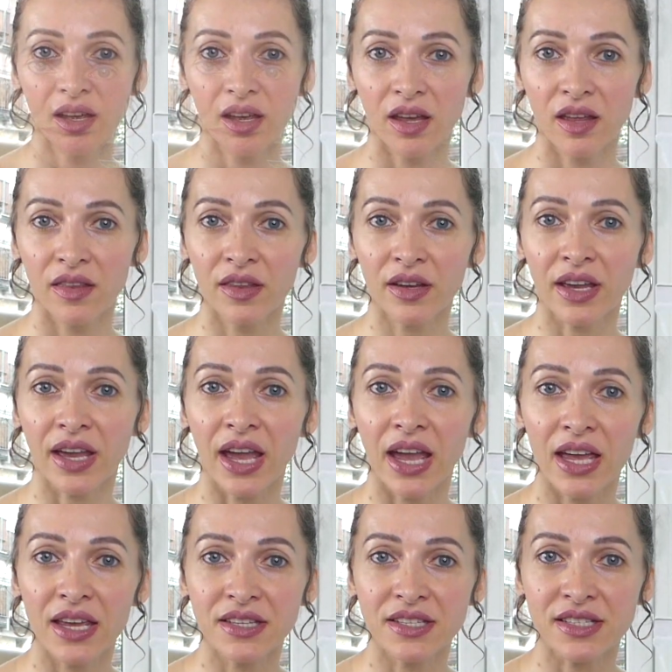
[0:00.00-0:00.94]
In the
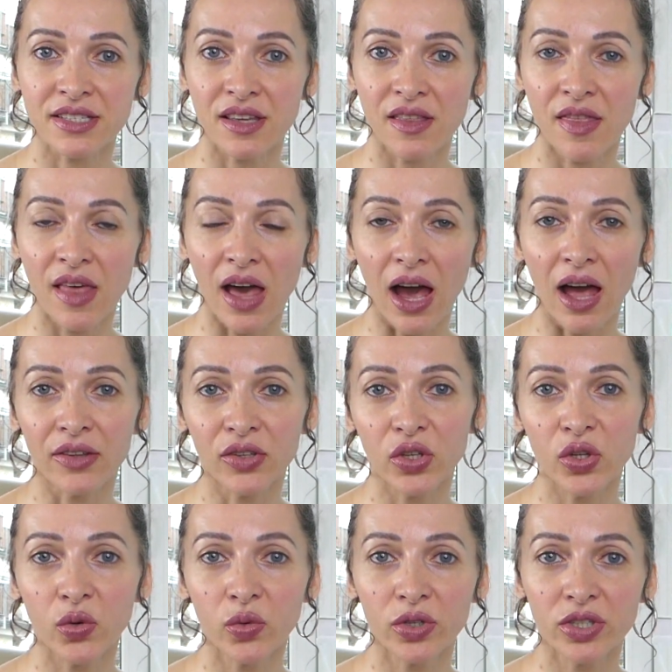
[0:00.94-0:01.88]
case that
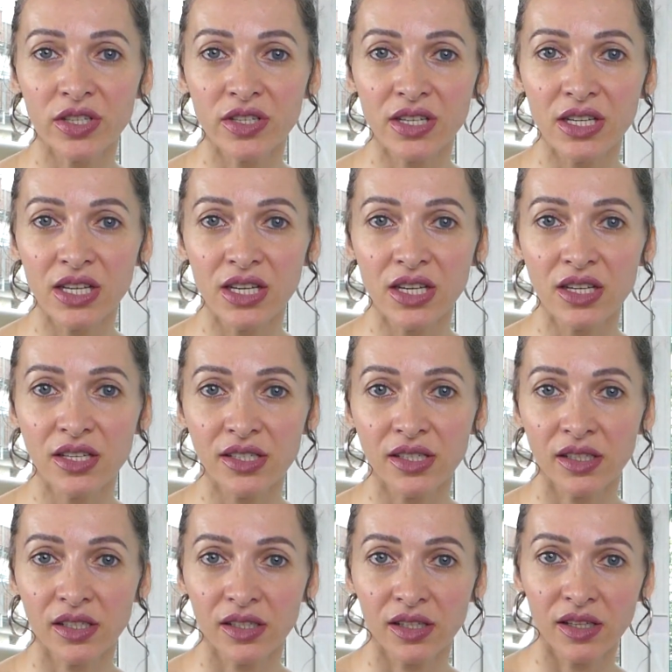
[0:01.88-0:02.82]
you would need
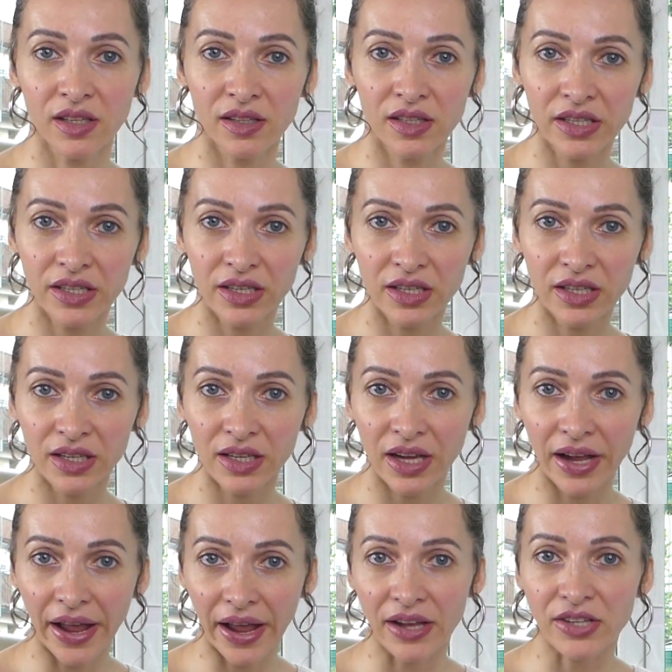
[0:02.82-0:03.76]

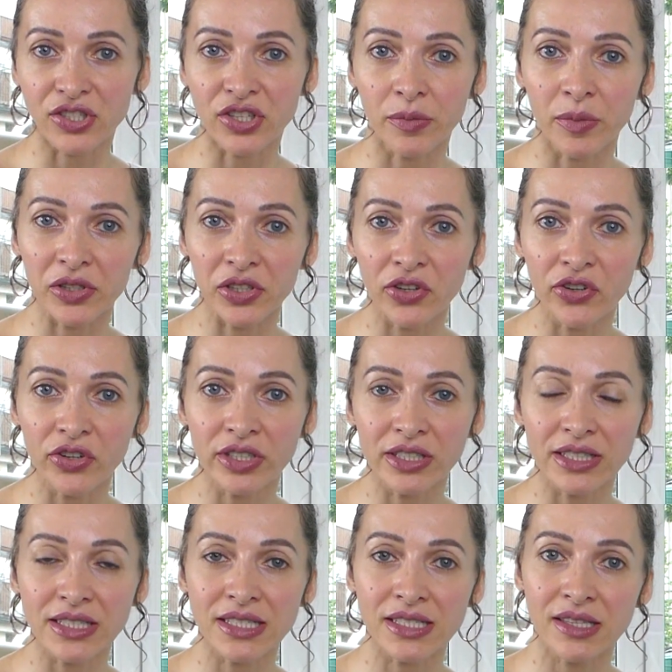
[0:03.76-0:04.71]
the extra
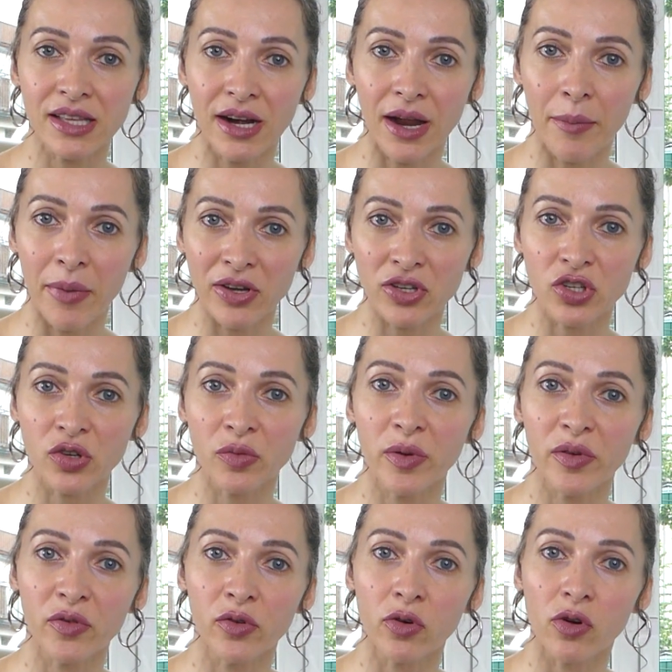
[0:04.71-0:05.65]
materials that I mentioned
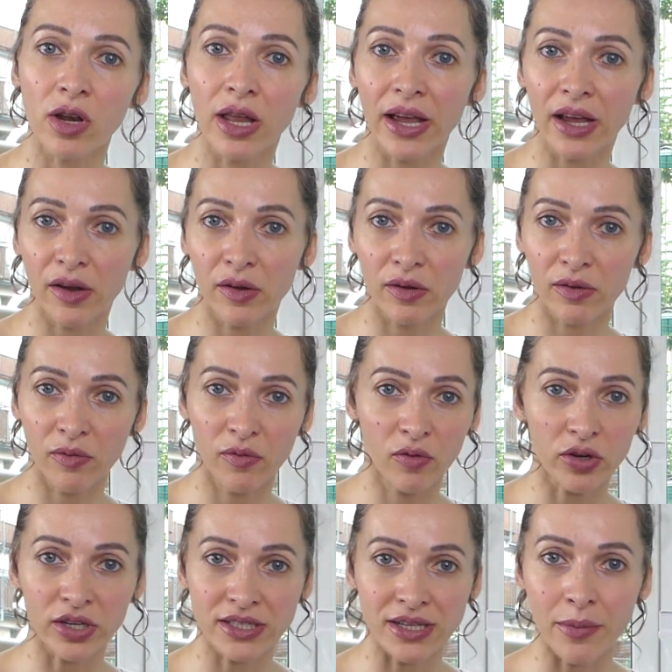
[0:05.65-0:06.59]
before, like
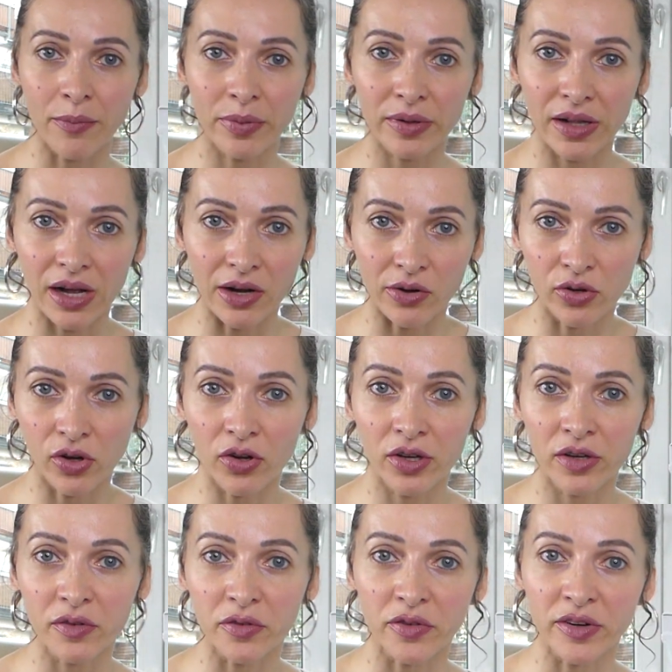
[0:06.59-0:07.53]
for example iron-on
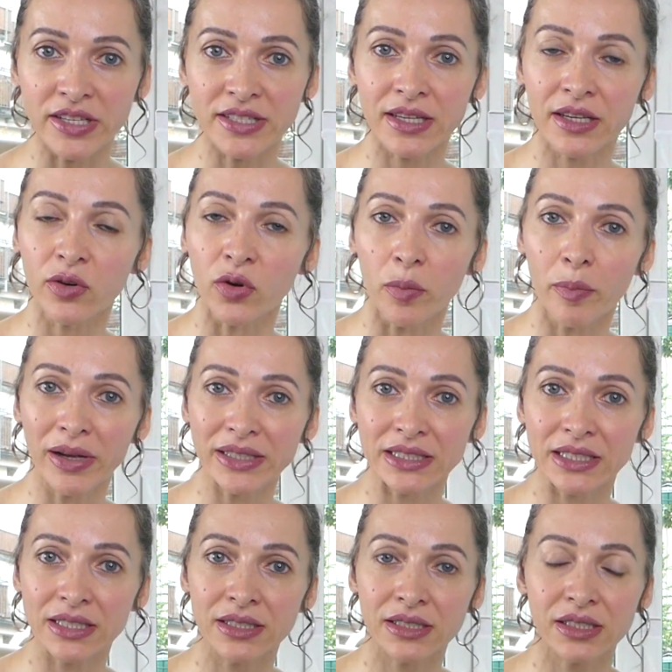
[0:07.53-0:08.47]
interfacing or
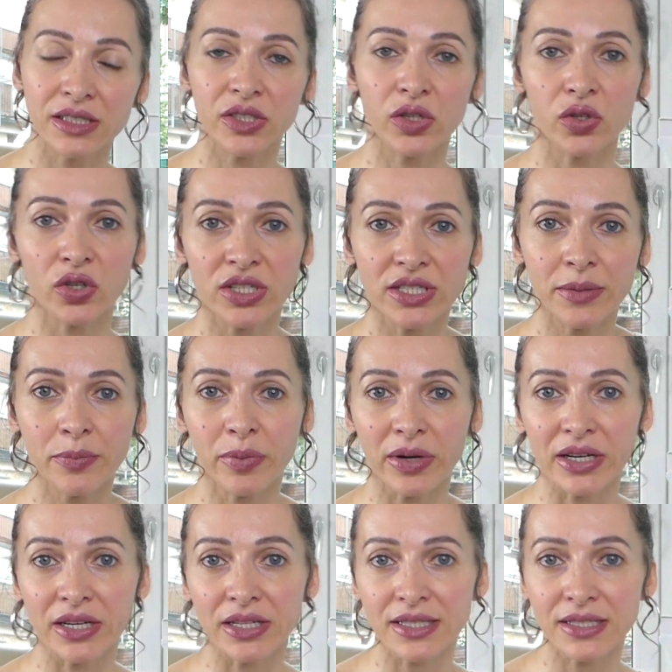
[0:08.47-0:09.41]
buttons or
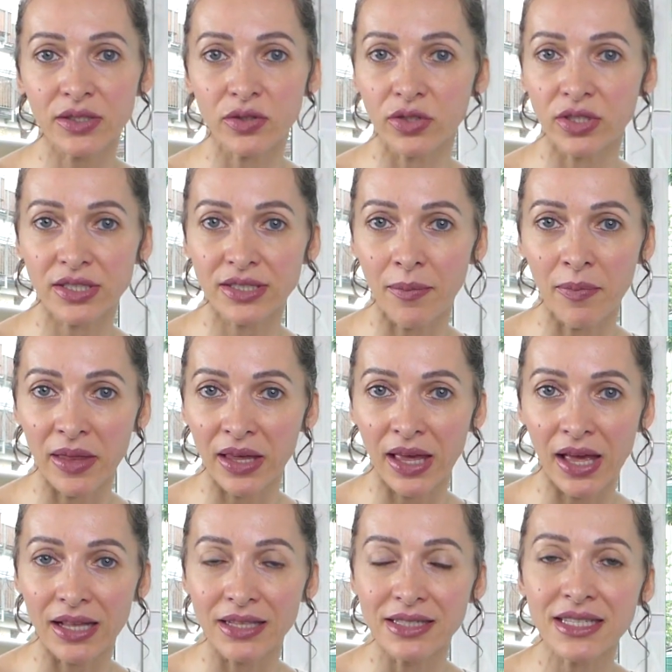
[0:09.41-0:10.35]
zippers or something
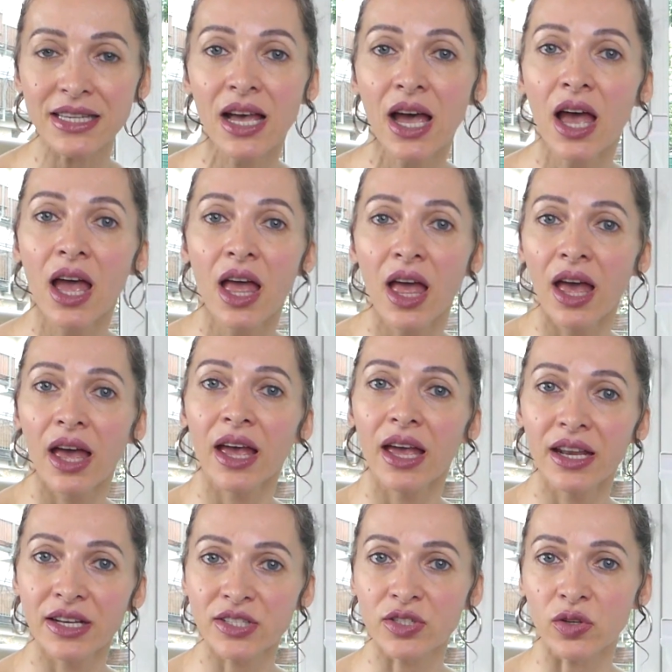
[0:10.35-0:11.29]
else,
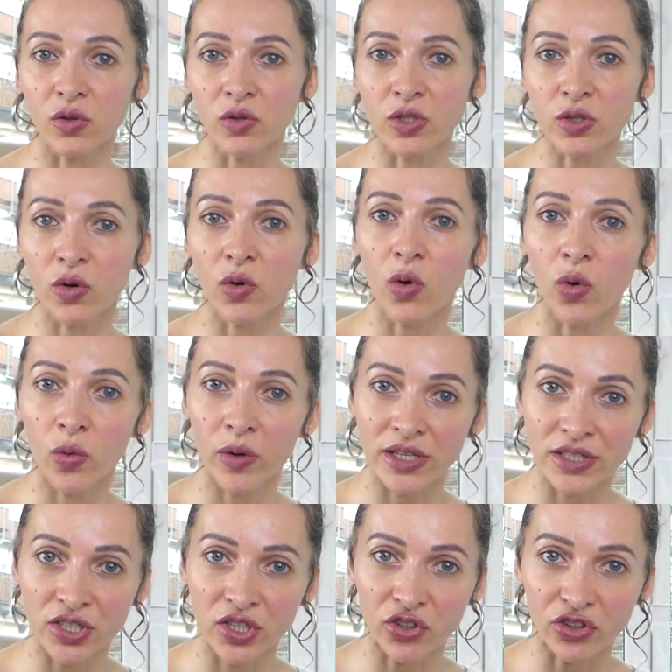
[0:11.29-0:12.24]
it is also
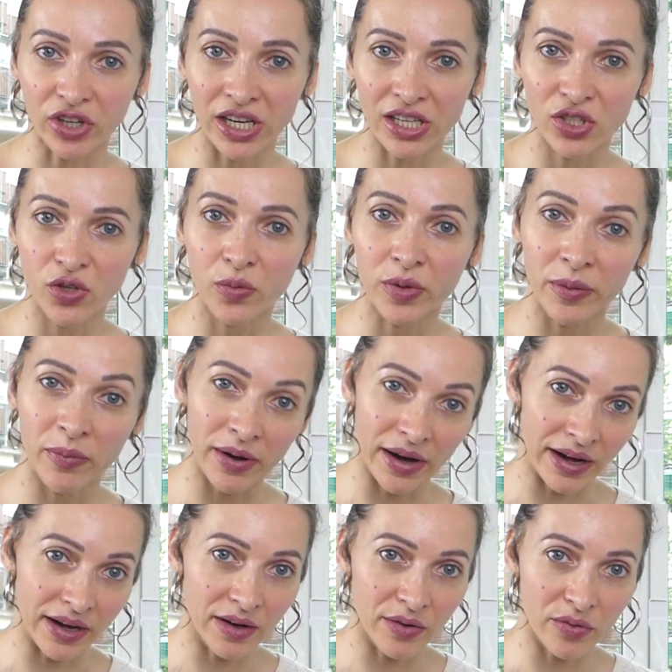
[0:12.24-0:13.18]
always great to
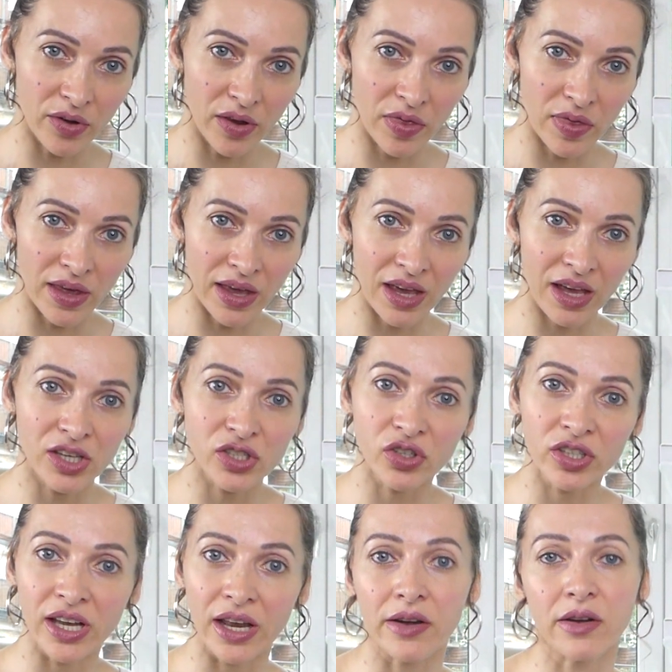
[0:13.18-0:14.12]
prepare everything
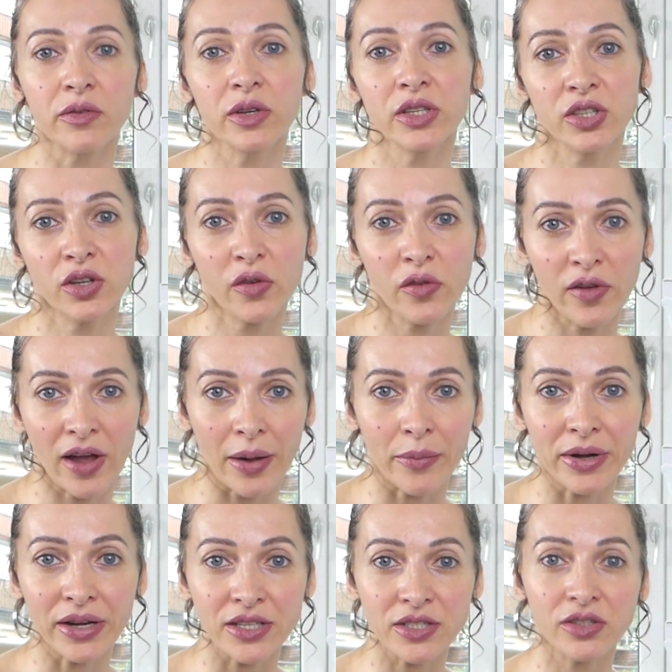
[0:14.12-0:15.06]
together with your
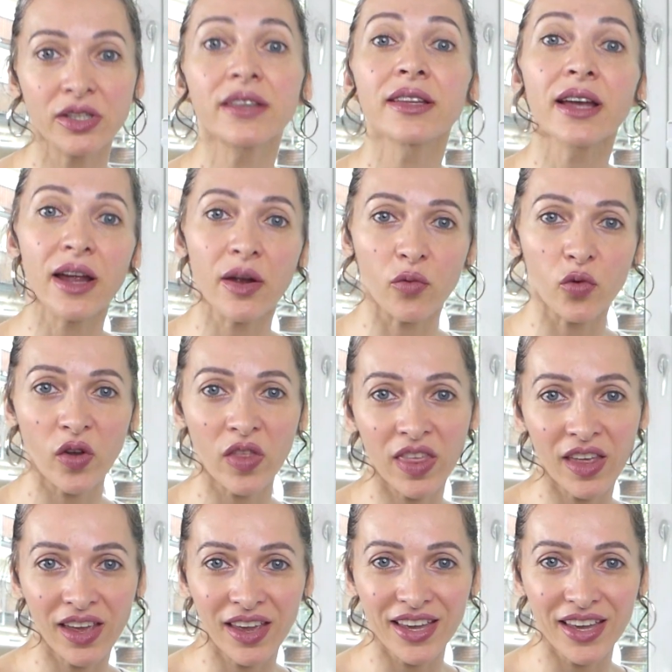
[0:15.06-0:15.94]
fabric so that everything